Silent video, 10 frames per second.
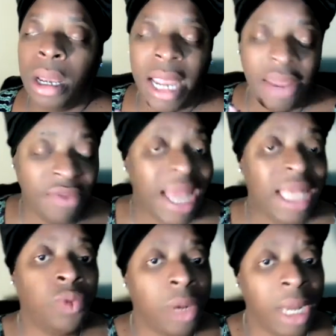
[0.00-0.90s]
And
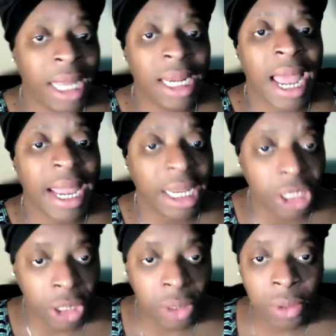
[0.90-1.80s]
that's what I
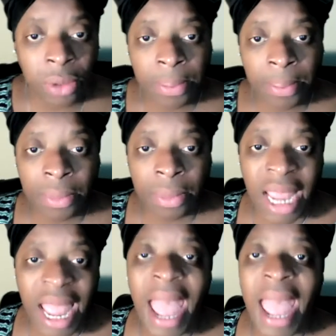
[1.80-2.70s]
do
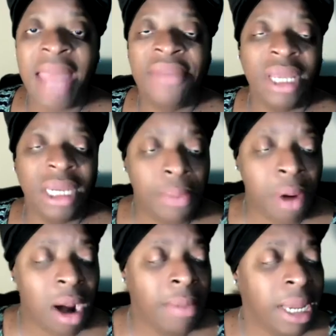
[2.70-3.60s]
at the
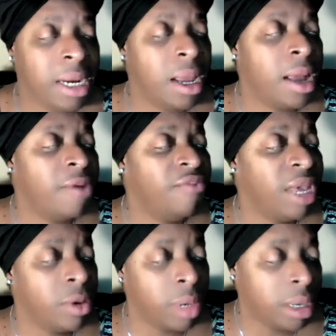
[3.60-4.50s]
Department of
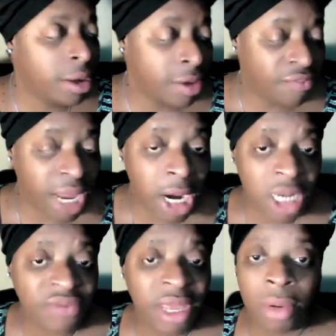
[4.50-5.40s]
Veteran
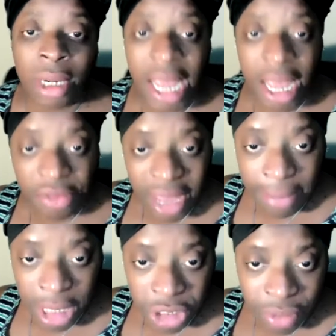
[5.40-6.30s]
Affairs, Veteran Health
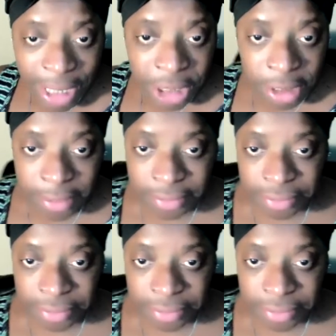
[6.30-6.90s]
Administration.